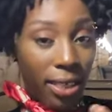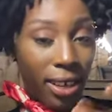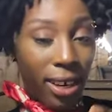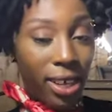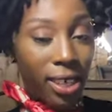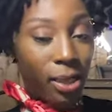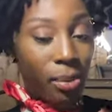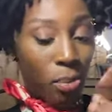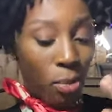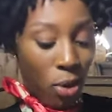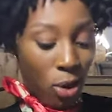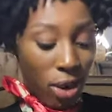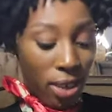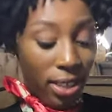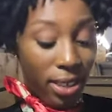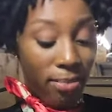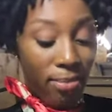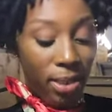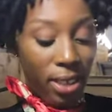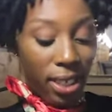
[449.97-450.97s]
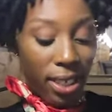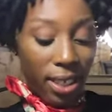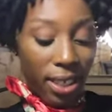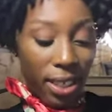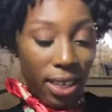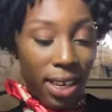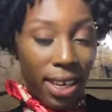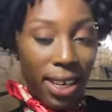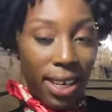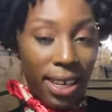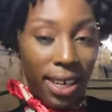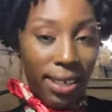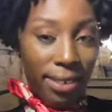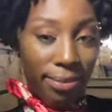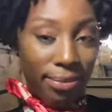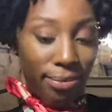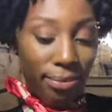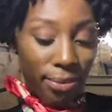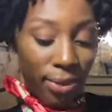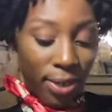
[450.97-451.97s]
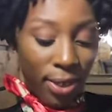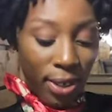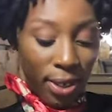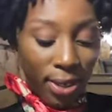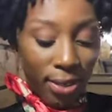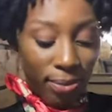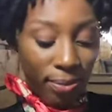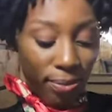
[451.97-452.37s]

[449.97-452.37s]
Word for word: there's more than meets the eye, so